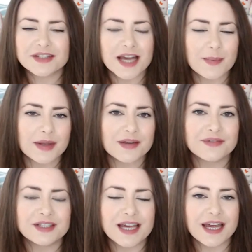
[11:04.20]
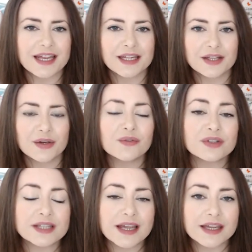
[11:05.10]
just happen every day that
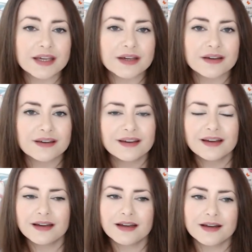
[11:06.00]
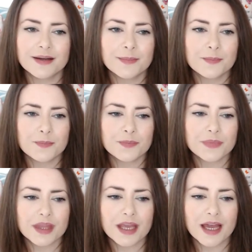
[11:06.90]
overtake,
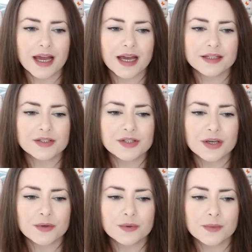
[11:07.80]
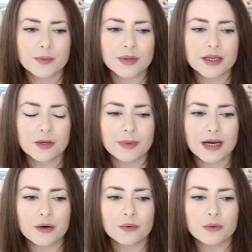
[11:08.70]
and so maybe think
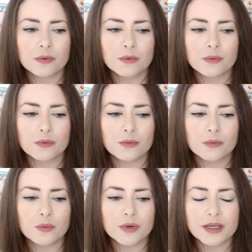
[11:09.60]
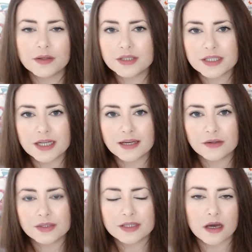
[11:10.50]
about where you deny
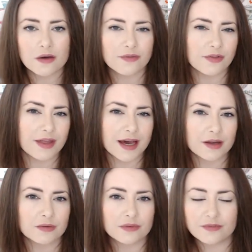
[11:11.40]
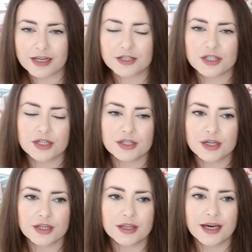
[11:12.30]
yourself that reflection
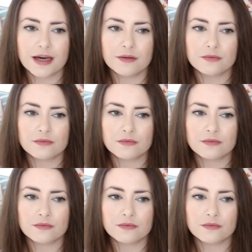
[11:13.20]
and that